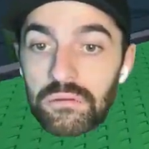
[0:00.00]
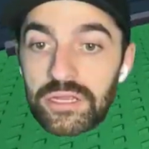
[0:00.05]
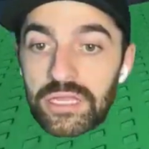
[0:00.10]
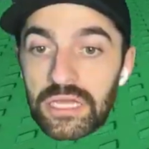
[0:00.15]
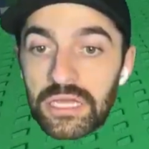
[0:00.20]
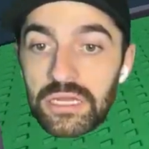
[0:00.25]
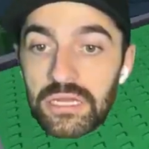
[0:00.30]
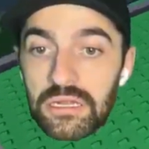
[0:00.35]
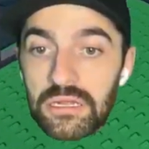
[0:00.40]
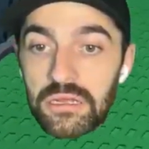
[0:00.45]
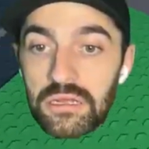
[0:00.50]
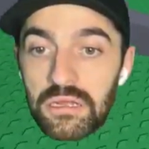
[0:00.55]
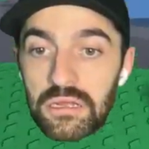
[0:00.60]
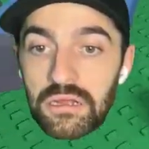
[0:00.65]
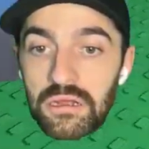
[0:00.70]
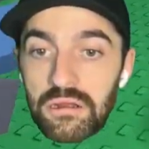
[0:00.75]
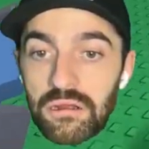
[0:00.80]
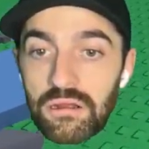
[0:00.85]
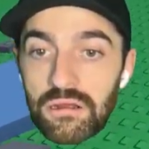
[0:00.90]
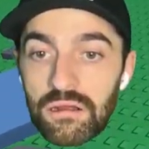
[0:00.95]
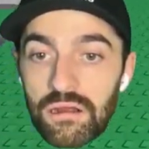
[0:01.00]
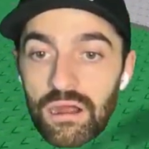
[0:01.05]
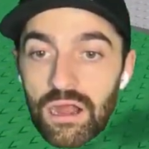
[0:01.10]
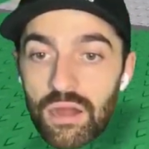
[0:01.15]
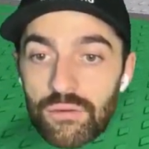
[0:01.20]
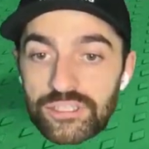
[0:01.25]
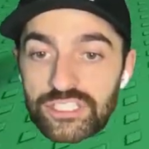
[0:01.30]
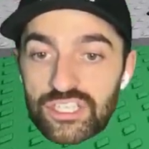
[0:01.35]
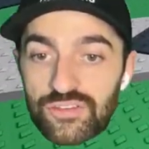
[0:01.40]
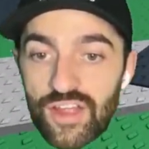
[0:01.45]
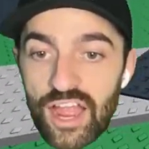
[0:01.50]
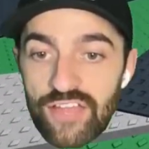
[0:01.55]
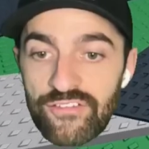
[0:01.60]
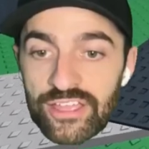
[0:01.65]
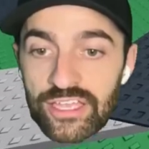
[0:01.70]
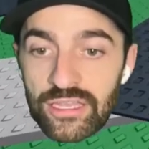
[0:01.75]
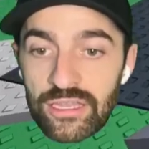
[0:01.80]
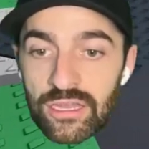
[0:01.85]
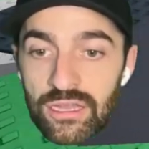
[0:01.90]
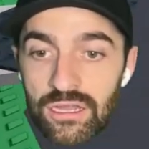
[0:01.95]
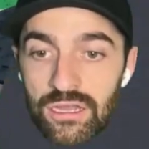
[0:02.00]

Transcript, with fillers: We good? Are we surviving?